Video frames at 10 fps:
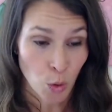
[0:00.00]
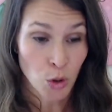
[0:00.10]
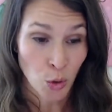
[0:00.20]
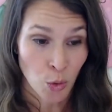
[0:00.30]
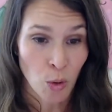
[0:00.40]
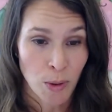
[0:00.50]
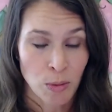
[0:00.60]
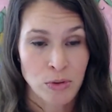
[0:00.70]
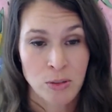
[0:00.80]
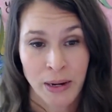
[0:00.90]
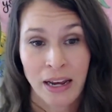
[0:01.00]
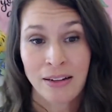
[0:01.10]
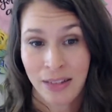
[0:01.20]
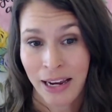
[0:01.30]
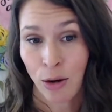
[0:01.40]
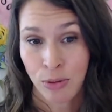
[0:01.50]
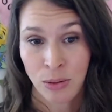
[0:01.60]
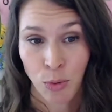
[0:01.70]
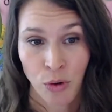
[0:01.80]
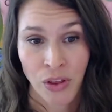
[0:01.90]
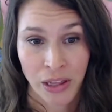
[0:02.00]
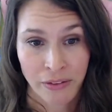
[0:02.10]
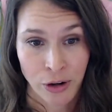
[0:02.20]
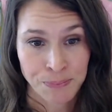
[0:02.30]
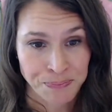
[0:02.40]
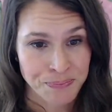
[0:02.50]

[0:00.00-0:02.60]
your hormones because they help support the liver.